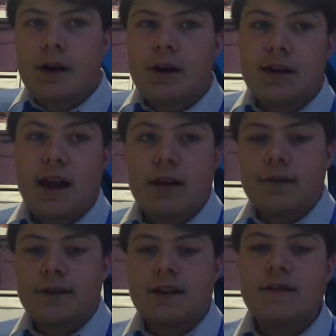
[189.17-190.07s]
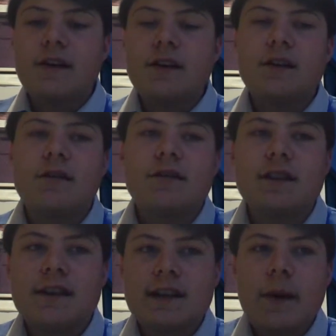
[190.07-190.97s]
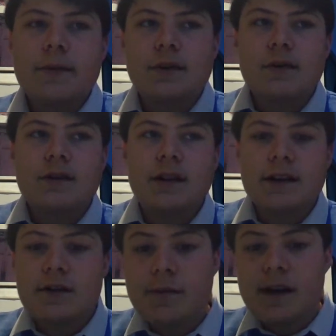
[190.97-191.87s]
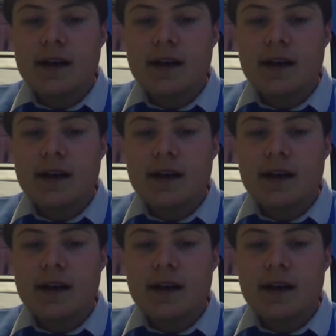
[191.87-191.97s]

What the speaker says: And then obviously Vinder is in this episode a little bit.